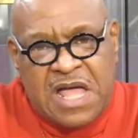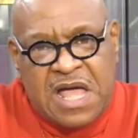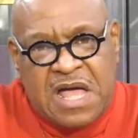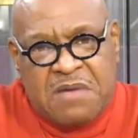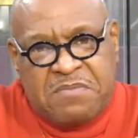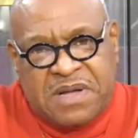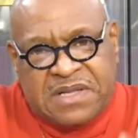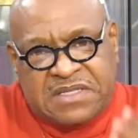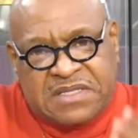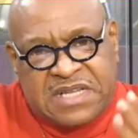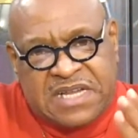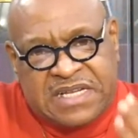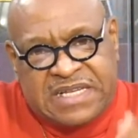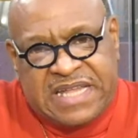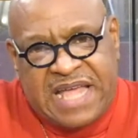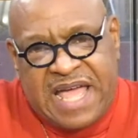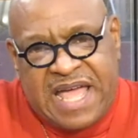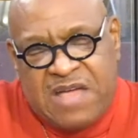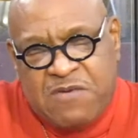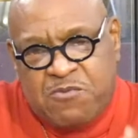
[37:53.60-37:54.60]
But the
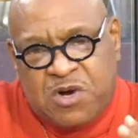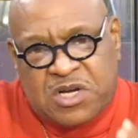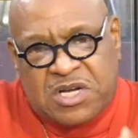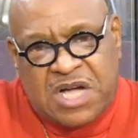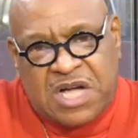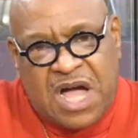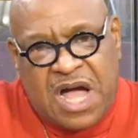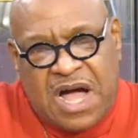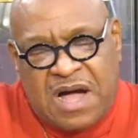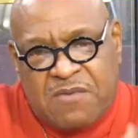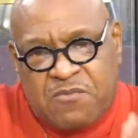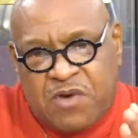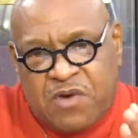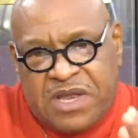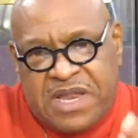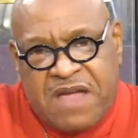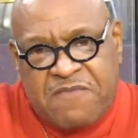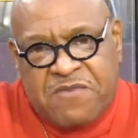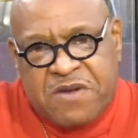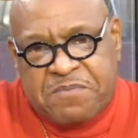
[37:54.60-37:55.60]
day will come
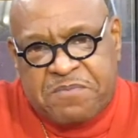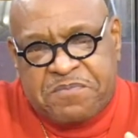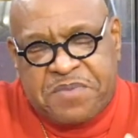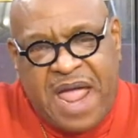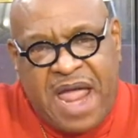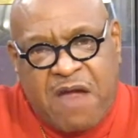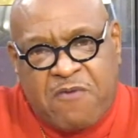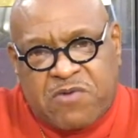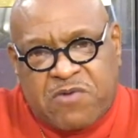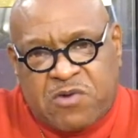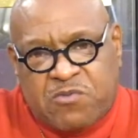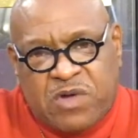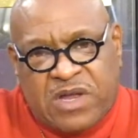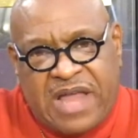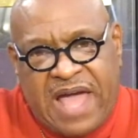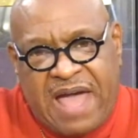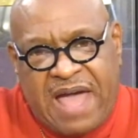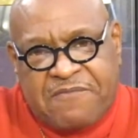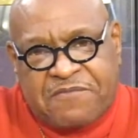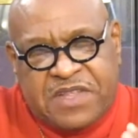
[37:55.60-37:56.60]
when every parent
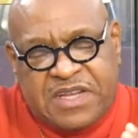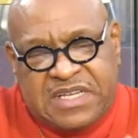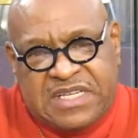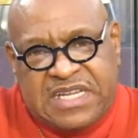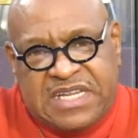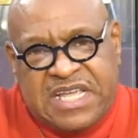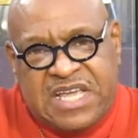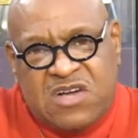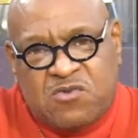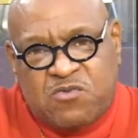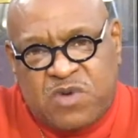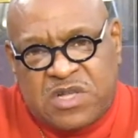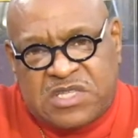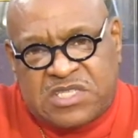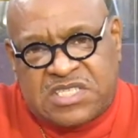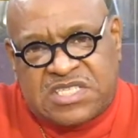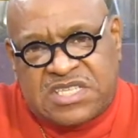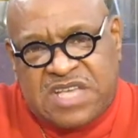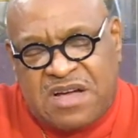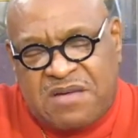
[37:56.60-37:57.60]
will have to deal with
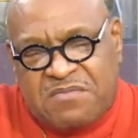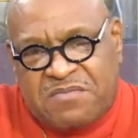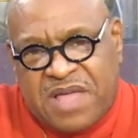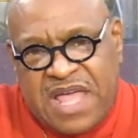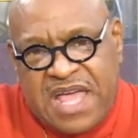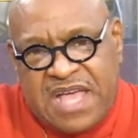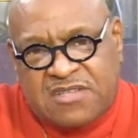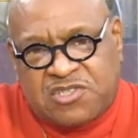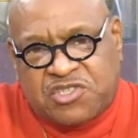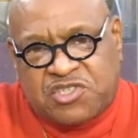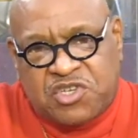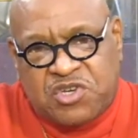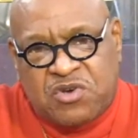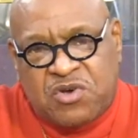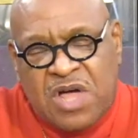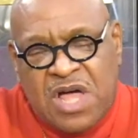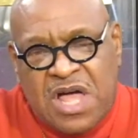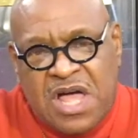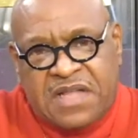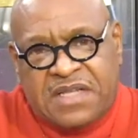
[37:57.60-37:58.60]
some
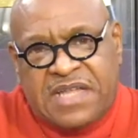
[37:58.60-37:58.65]
issue